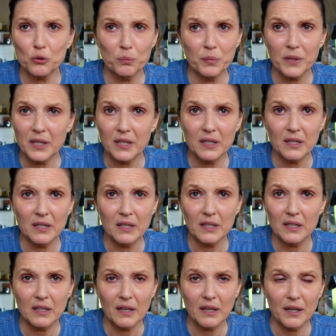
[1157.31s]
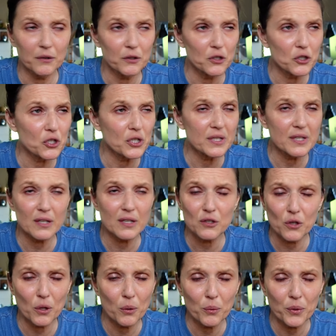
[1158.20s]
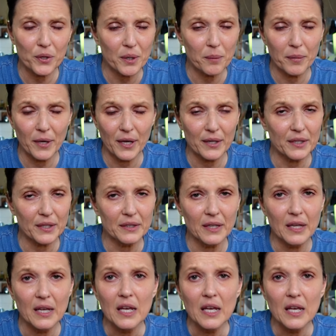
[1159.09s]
to be in a hurry. She says, don't worry about it.